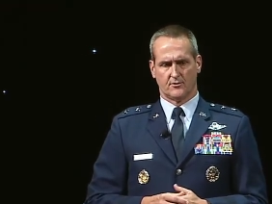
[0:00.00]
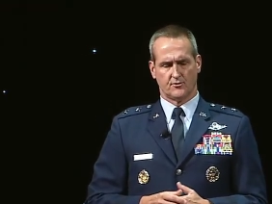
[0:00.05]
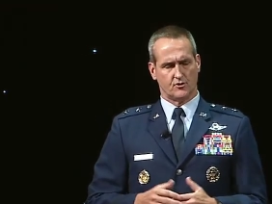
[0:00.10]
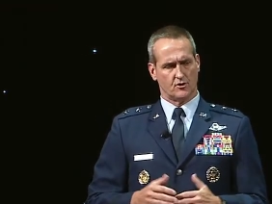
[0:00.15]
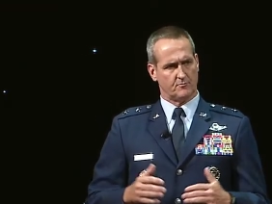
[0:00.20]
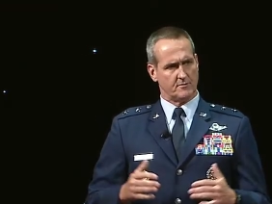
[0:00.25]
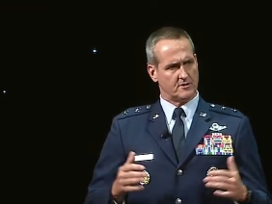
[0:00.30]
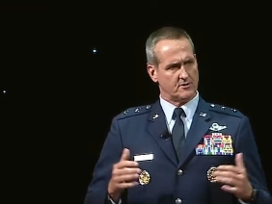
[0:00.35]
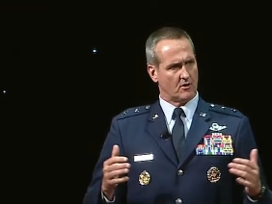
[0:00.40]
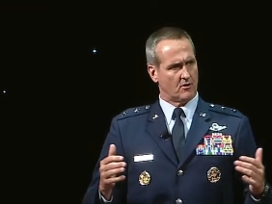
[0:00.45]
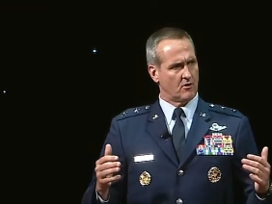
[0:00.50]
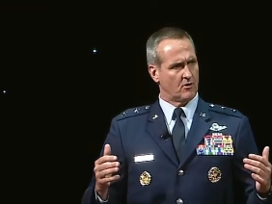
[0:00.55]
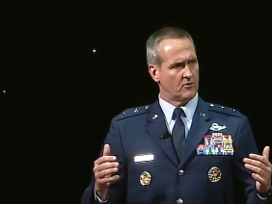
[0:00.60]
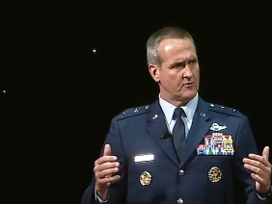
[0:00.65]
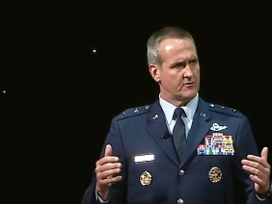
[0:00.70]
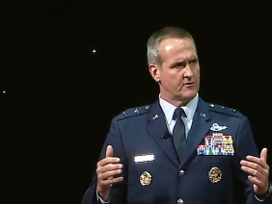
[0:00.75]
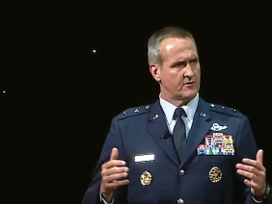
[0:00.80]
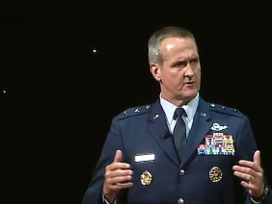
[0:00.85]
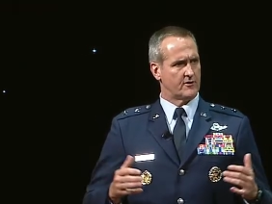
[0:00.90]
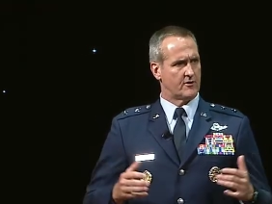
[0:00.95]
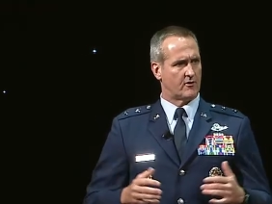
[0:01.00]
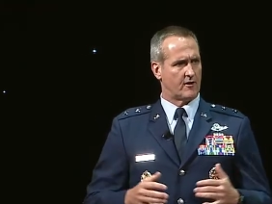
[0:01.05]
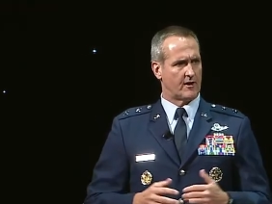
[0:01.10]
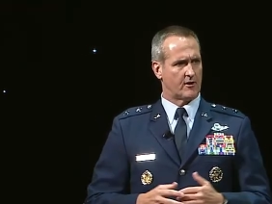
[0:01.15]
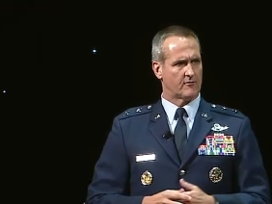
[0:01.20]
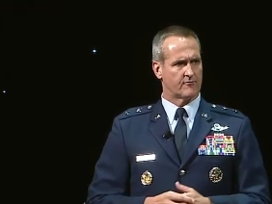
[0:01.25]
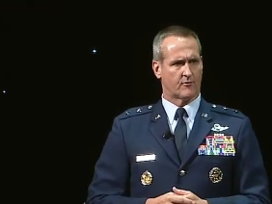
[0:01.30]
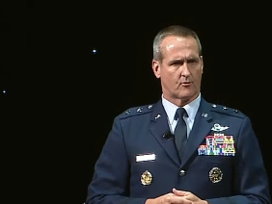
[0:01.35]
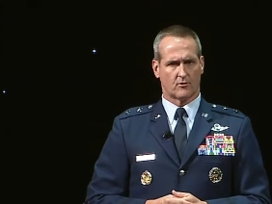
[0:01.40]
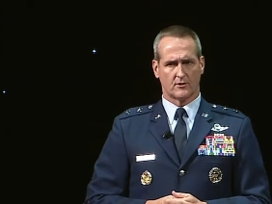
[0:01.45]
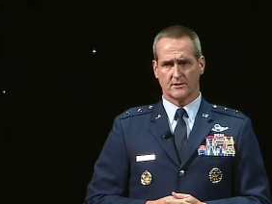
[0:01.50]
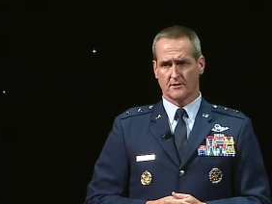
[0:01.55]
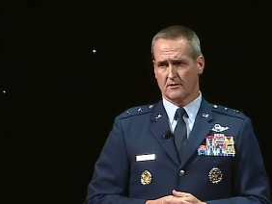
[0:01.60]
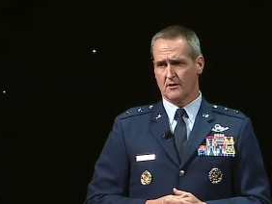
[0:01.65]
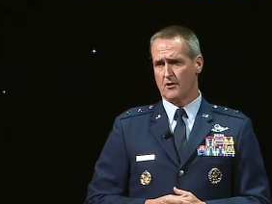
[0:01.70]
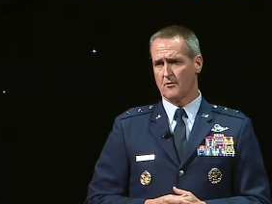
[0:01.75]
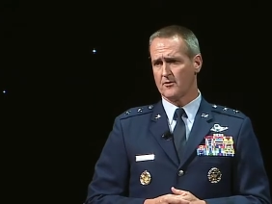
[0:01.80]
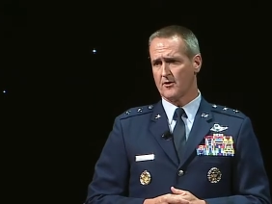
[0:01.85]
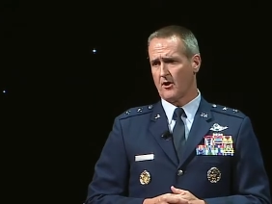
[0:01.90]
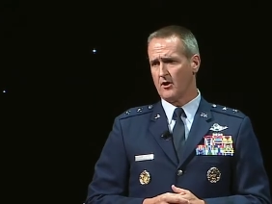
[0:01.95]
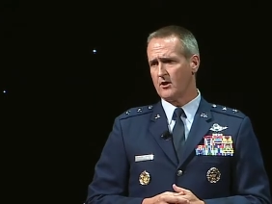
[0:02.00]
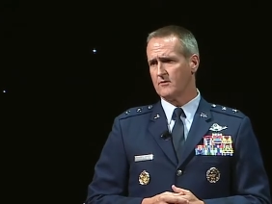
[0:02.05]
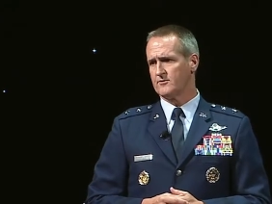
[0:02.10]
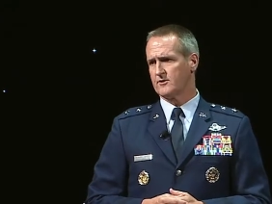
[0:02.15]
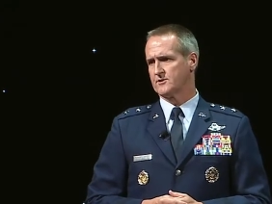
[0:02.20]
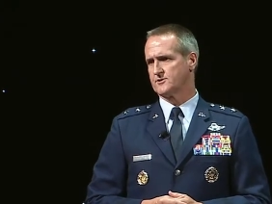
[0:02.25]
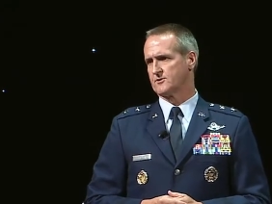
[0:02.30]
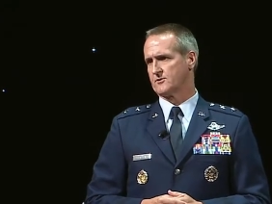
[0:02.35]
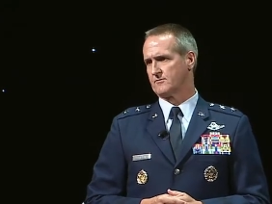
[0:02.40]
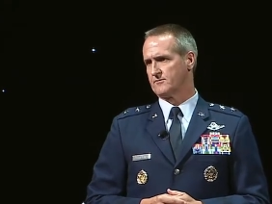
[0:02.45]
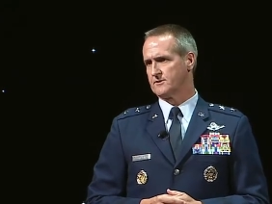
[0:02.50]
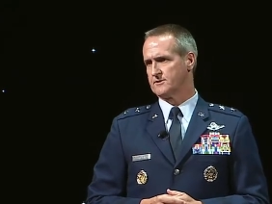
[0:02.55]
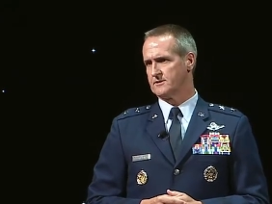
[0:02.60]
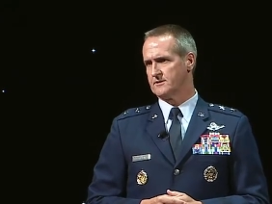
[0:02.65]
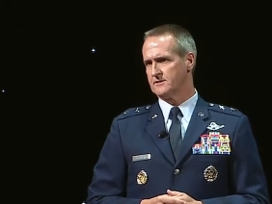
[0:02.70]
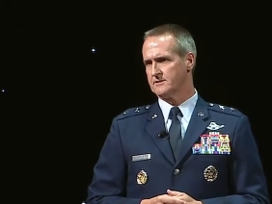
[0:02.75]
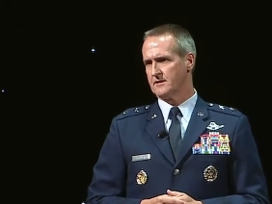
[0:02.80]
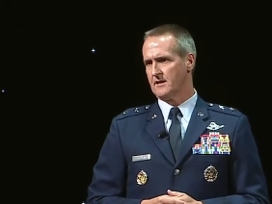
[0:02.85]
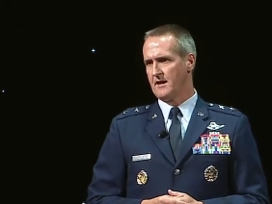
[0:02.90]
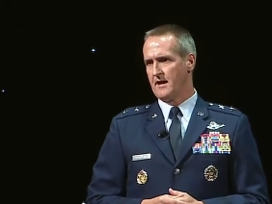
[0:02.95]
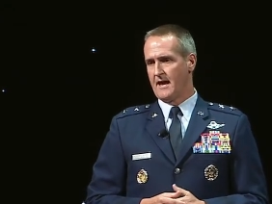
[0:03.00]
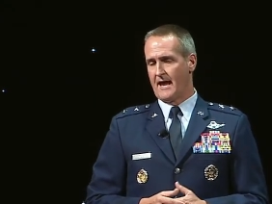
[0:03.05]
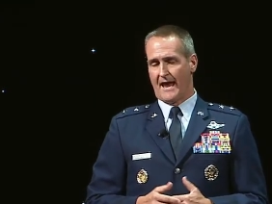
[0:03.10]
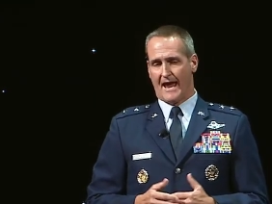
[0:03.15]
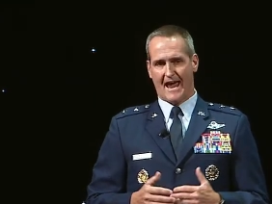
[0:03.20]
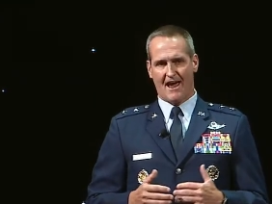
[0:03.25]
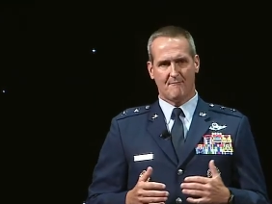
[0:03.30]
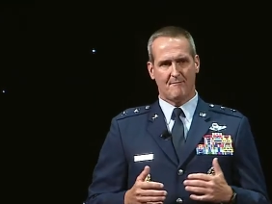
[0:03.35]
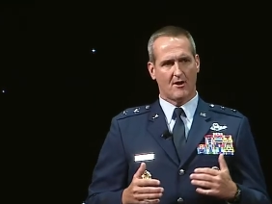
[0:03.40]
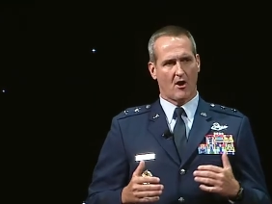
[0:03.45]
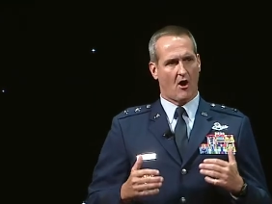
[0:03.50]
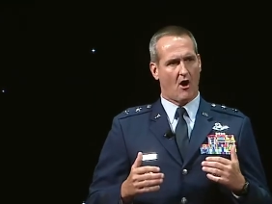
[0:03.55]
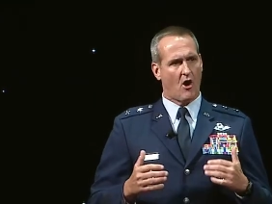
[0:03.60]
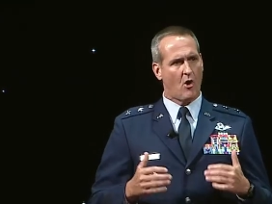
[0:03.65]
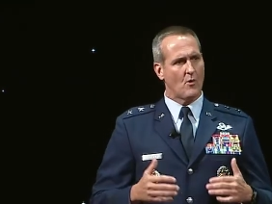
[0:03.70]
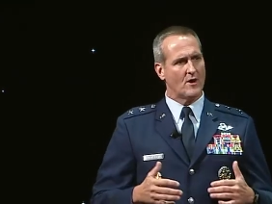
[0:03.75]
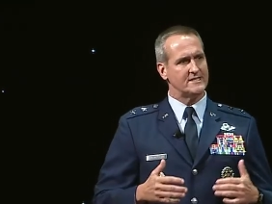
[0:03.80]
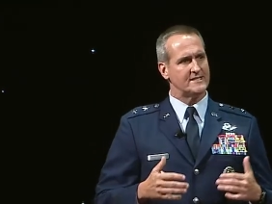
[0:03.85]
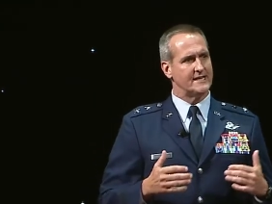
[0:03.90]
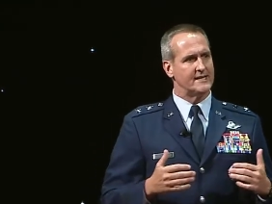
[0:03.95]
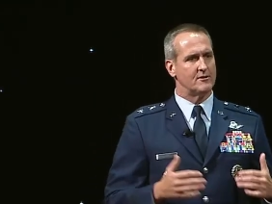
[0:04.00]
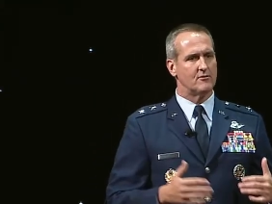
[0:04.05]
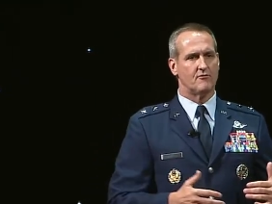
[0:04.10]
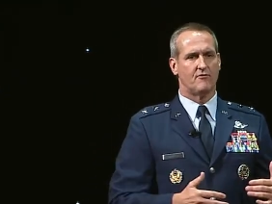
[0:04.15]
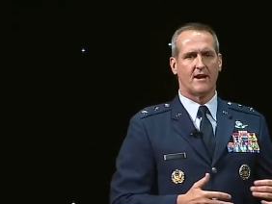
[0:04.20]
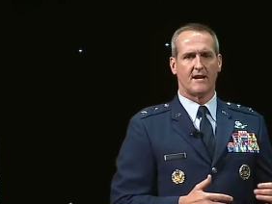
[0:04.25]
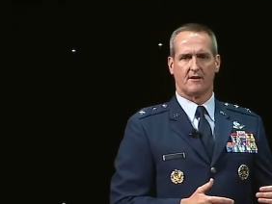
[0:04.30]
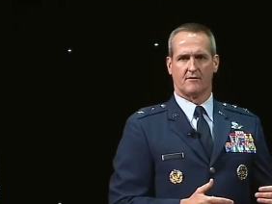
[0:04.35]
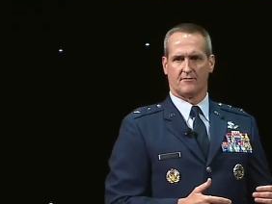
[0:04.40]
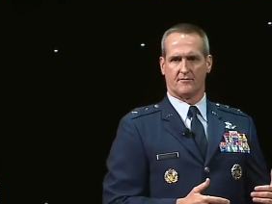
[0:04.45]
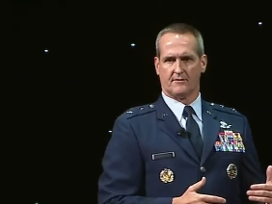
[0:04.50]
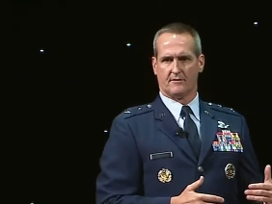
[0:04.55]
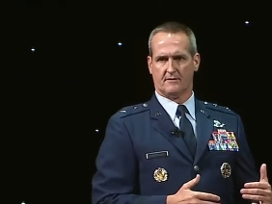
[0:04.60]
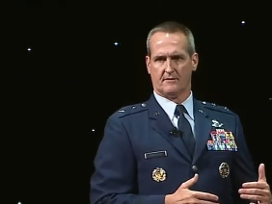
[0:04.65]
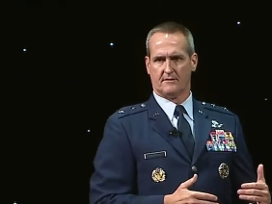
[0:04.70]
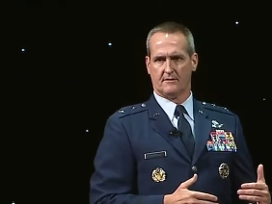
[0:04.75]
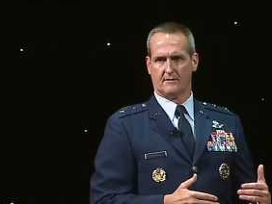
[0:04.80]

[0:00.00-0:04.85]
Truth be told, your Air Force, along with all of your services, have been always innovative.